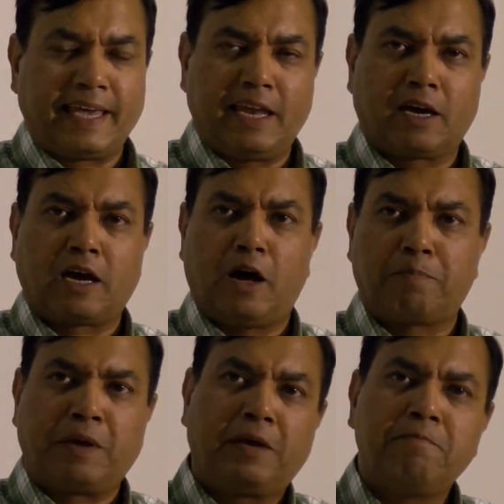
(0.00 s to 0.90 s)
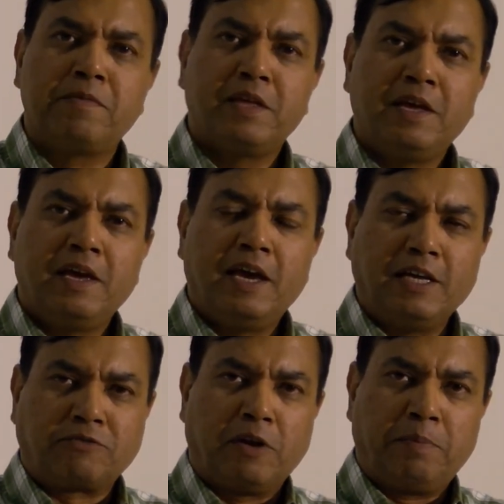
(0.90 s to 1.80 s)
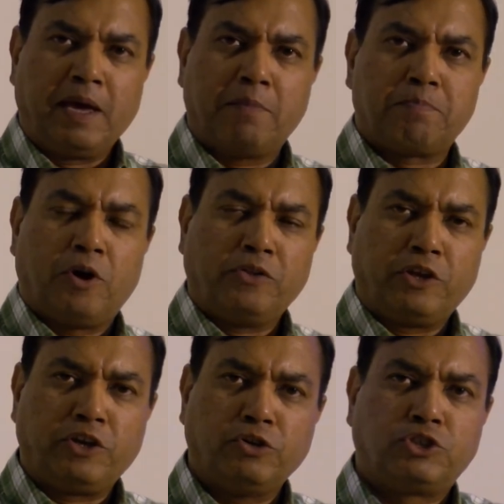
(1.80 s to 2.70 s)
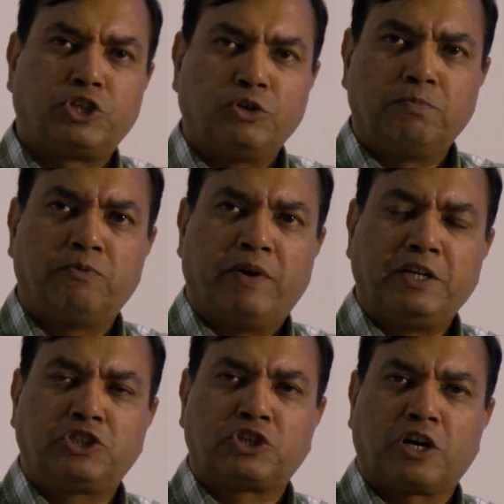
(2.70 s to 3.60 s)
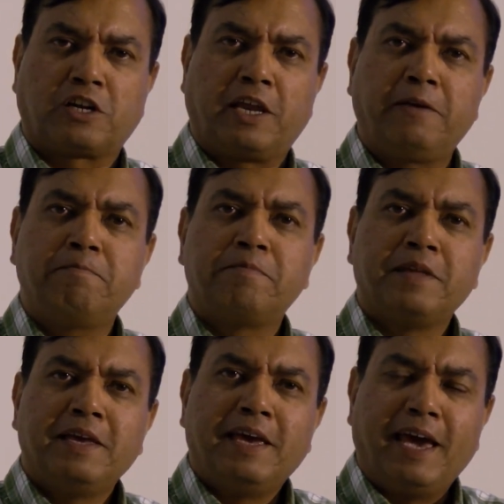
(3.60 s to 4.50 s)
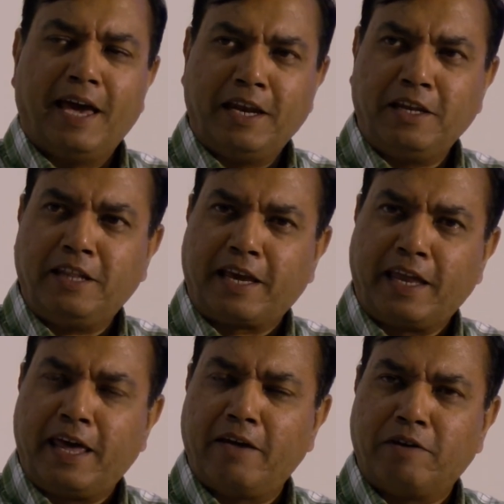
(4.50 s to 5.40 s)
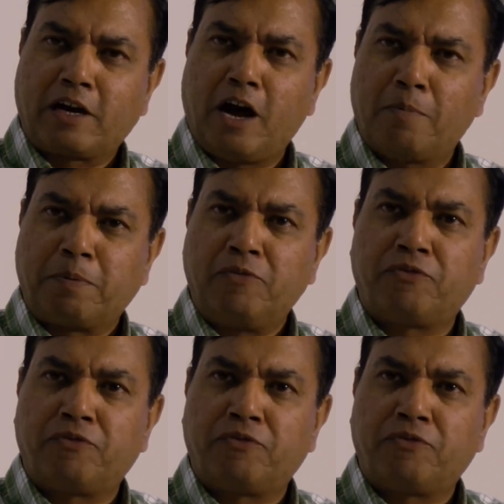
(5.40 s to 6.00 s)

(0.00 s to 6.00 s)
get a copy. It will be up on the YouTube very shortly, and they can have a copy